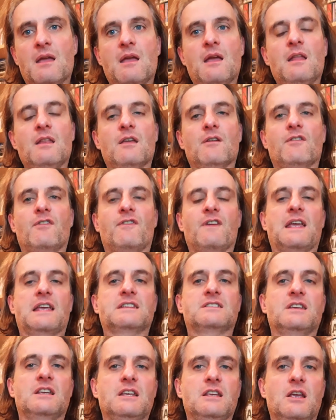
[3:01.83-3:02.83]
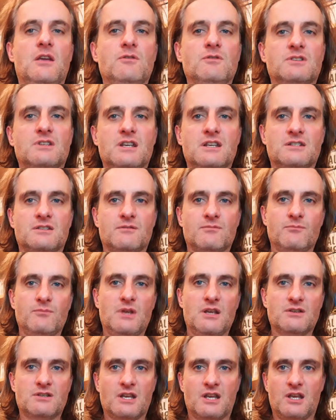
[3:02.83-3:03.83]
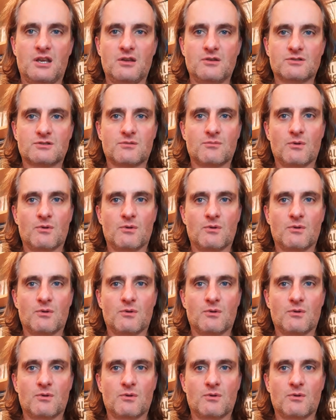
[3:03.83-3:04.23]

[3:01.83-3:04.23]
The other thing is it uses music cues